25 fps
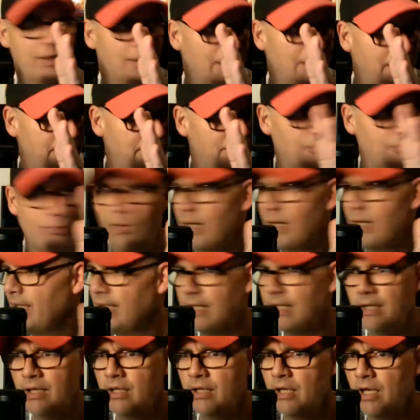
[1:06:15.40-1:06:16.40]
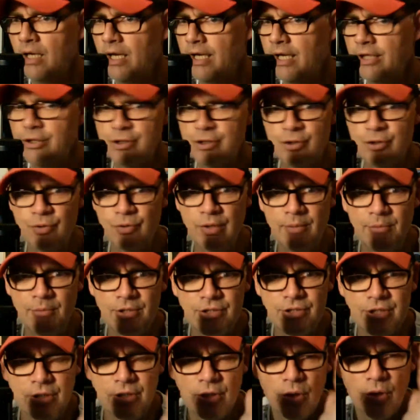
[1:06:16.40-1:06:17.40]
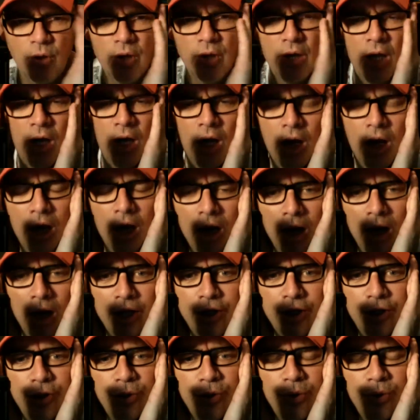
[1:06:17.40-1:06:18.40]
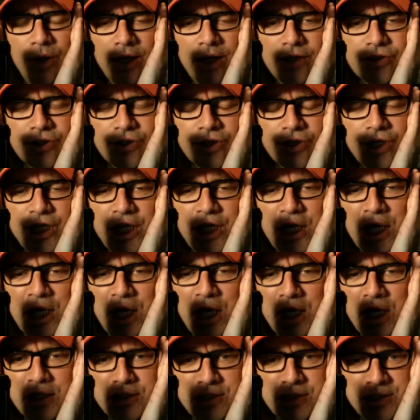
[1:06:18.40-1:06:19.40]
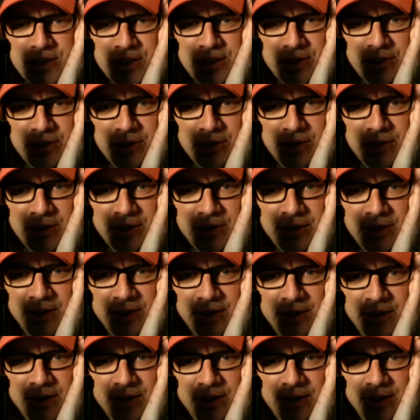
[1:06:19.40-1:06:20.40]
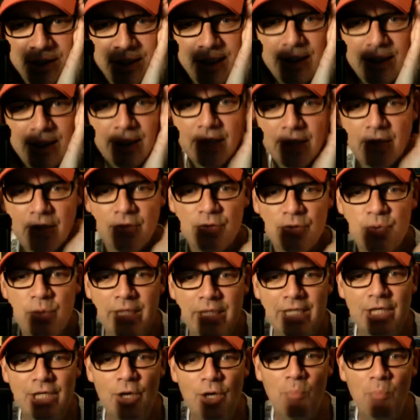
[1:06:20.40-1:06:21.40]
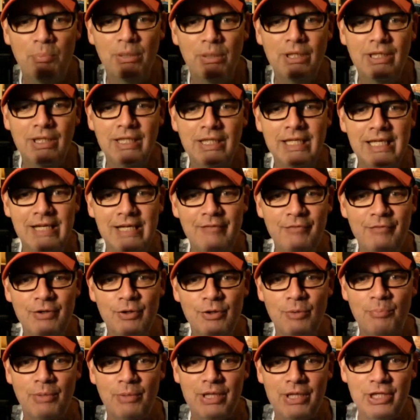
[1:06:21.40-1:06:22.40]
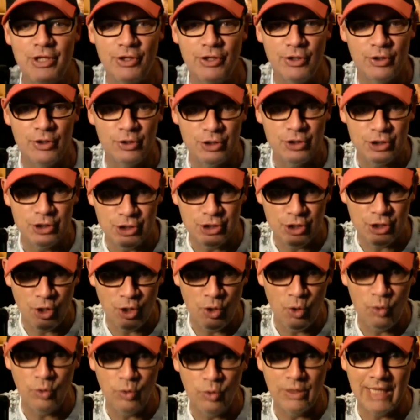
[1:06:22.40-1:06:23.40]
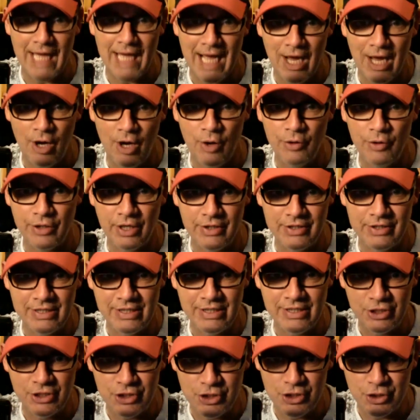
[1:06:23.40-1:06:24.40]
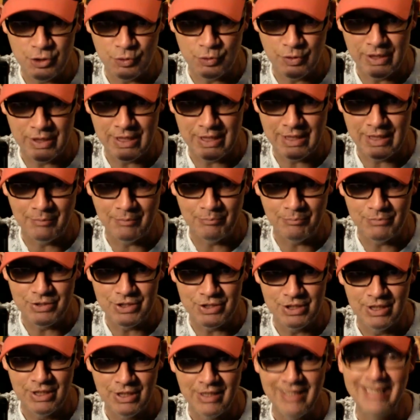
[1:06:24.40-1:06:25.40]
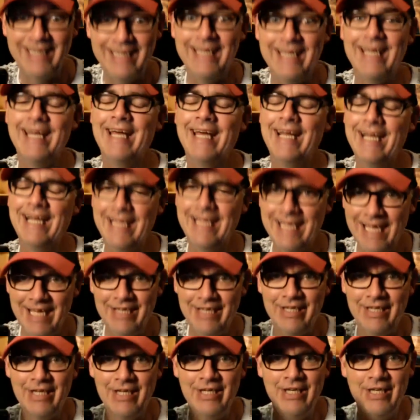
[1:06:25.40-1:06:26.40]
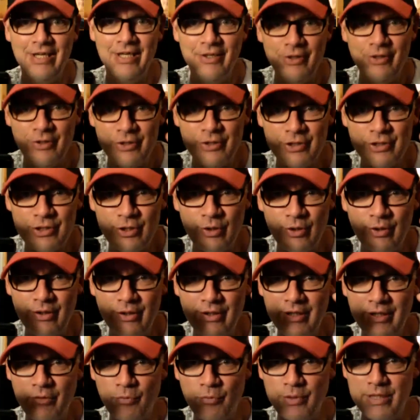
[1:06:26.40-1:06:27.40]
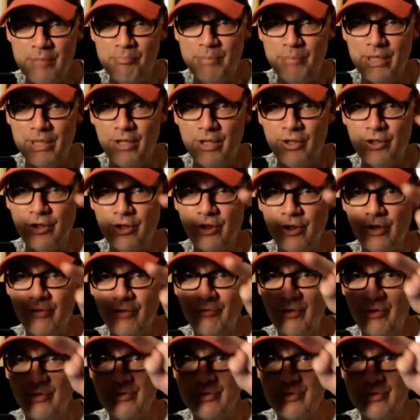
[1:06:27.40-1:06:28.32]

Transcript: and the right extremists and going, you guys are nuts. Mm because we don't believe you but they're so loud on the extremes mm-hmm. and again there's so like when the bell curve goes